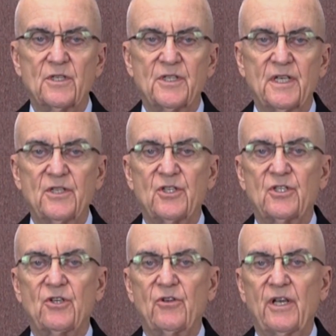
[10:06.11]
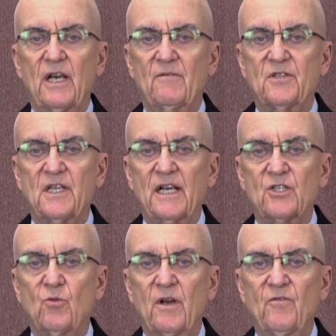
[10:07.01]
sin just so you can have sex
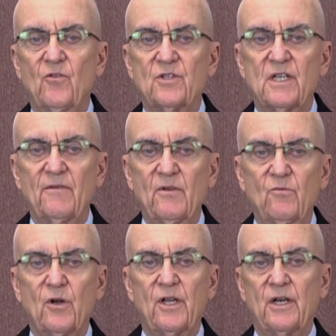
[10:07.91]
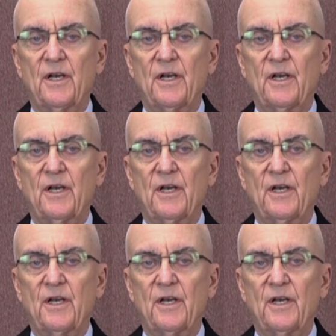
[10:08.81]
24/7? What are you,